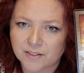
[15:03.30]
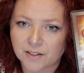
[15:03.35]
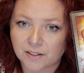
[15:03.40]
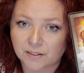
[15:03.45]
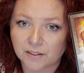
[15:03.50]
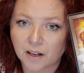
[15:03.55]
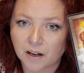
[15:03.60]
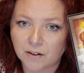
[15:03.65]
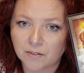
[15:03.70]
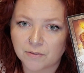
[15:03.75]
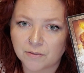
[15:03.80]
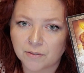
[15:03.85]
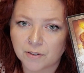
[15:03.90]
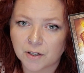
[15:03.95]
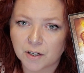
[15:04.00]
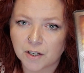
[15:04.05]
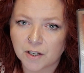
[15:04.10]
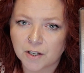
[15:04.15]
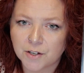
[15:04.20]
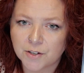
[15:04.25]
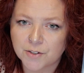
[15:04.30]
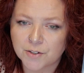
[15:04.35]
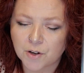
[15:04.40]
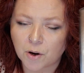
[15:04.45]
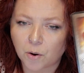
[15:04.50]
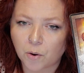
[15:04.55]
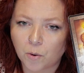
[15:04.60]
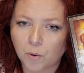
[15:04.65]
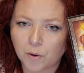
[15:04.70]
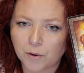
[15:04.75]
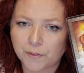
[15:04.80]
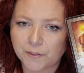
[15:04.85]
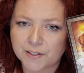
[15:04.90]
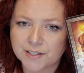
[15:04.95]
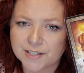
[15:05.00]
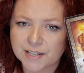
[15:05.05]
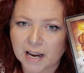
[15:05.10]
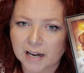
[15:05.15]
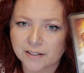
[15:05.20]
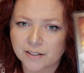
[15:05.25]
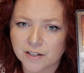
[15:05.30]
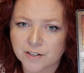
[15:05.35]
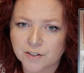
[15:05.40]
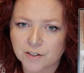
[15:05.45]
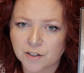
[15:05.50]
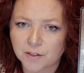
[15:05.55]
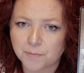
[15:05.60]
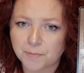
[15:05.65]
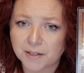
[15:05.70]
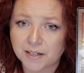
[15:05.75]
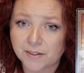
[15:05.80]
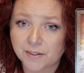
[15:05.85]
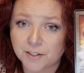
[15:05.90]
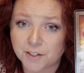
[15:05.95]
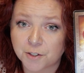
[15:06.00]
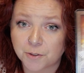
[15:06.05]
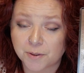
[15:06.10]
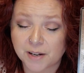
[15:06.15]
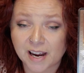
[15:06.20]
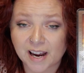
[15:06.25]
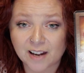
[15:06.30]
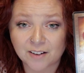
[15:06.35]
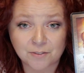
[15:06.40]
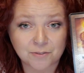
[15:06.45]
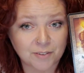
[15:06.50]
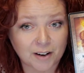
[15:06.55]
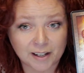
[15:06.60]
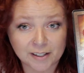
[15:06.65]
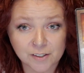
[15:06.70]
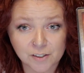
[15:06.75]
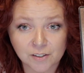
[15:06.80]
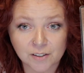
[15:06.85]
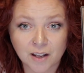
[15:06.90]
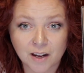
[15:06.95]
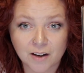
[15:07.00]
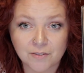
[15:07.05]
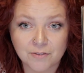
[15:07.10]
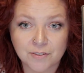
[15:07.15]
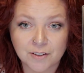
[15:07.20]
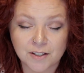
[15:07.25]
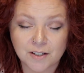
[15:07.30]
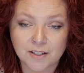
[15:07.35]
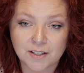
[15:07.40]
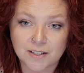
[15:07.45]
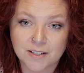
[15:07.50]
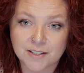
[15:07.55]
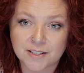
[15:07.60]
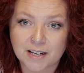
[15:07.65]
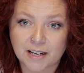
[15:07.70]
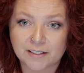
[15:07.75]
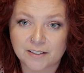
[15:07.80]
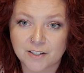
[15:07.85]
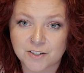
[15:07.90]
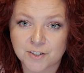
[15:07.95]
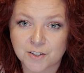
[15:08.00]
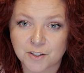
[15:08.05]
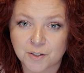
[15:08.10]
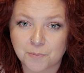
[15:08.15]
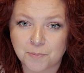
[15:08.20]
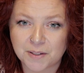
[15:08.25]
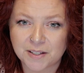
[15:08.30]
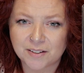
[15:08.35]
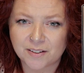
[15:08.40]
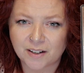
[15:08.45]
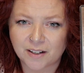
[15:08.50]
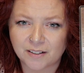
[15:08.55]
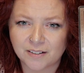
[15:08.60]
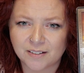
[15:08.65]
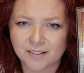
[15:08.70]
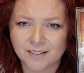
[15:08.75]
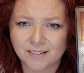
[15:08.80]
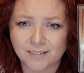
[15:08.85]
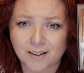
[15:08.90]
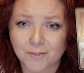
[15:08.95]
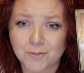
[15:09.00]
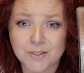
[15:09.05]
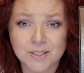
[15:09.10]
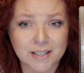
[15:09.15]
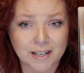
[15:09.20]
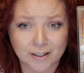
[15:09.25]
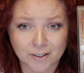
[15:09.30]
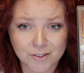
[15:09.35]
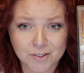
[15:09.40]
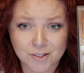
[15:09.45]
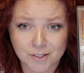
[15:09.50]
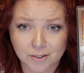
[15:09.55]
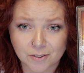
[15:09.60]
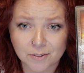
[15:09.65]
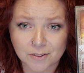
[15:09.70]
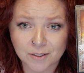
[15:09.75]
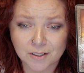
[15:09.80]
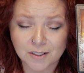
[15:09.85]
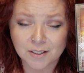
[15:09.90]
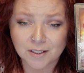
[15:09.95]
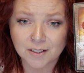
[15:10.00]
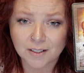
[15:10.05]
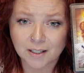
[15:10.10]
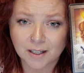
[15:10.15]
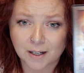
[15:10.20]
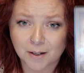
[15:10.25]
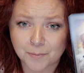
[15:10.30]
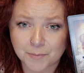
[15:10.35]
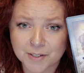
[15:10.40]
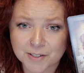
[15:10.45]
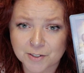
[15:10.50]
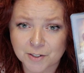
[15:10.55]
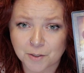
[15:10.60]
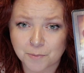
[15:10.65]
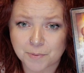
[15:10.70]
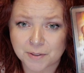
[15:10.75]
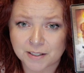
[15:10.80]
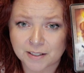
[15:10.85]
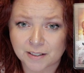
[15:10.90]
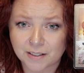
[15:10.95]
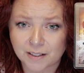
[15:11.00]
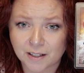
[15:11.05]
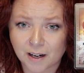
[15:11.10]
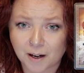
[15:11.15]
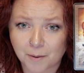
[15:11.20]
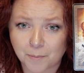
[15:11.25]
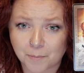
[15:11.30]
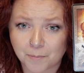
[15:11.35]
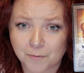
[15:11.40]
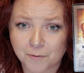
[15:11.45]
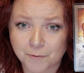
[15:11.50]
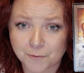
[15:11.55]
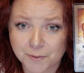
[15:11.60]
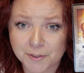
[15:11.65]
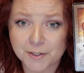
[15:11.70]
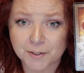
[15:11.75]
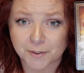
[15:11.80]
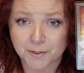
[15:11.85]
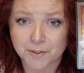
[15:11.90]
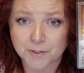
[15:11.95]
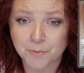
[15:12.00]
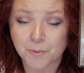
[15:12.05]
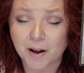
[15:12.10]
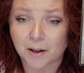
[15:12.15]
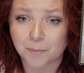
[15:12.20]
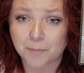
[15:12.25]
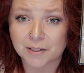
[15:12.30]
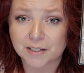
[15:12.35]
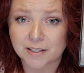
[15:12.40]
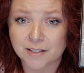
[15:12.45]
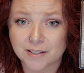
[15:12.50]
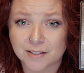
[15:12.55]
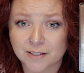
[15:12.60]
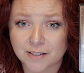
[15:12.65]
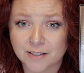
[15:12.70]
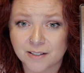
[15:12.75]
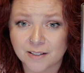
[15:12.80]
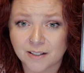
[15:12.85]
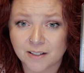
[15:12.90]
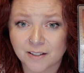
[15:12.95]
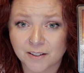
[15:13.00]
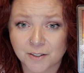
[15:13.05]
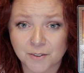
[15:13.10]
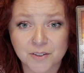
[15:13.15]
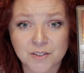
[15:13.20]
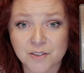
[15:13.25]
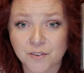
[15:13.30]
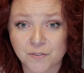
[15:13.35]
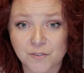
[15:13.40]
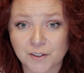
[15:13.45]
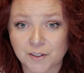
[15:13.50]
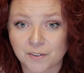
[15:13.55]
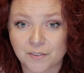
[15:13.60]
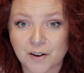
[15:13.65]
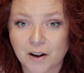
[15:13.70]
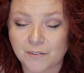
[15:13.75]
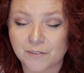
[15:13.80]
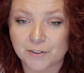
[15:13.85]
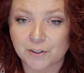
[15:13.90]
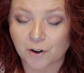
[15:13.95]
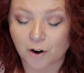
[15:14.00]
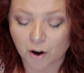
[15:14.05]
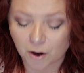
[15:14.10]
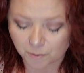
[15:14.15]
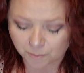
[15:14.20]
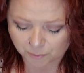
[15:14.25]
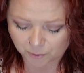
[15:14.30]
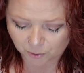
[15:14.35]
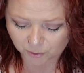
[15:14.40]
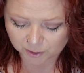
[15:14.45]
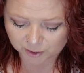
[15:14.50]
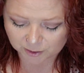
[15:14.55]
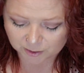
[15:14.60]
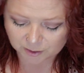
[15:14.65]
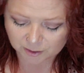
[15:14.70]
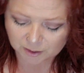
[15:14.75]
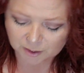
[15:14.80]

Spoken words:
in love. So the sadness could be that you can't find your love. Sadness could be that love scares you. This could be fear as well, because there is a fear of having your heart broken.